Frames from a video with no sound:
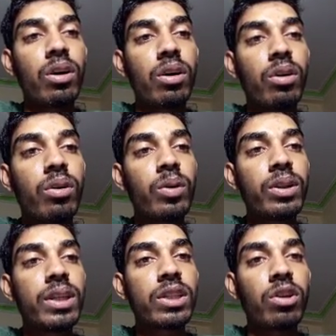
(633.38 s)
with this
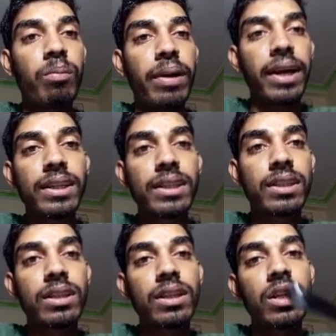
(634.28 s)
complex,
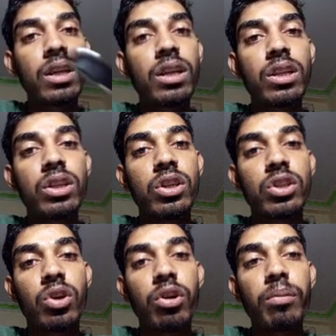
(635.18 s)
the
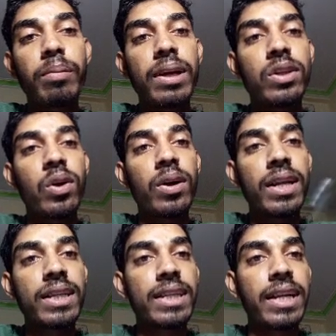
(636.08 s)
sodium benzoate is
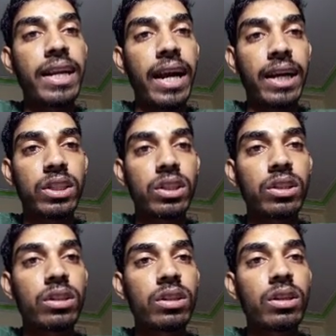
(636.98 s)
reaction
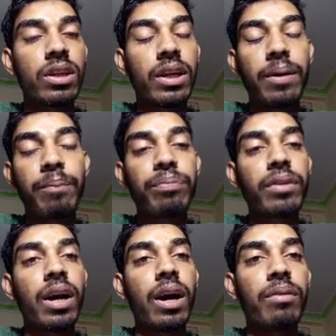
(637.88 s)

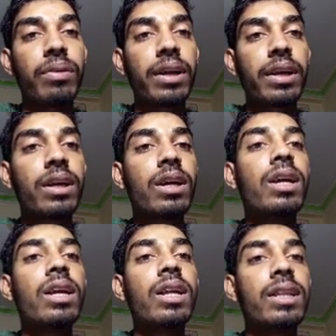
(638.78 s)
happening,
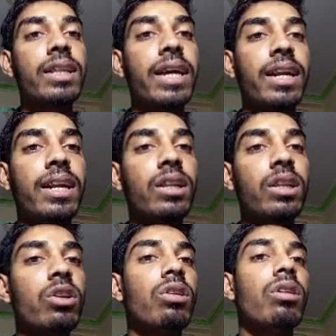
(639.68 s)
then the